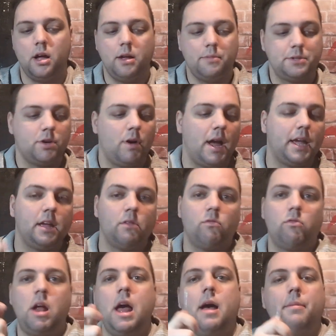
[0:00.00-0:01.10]
So I can
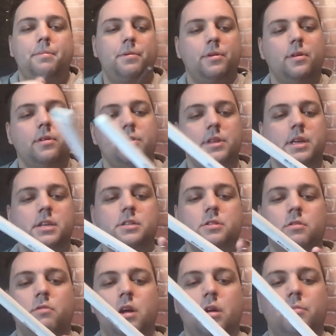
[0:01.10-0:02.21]
wrap this
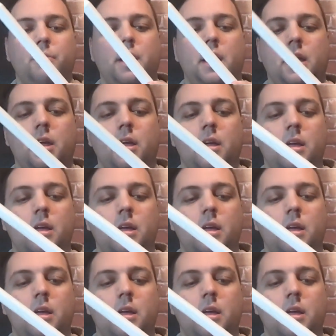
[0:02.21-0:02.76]
around my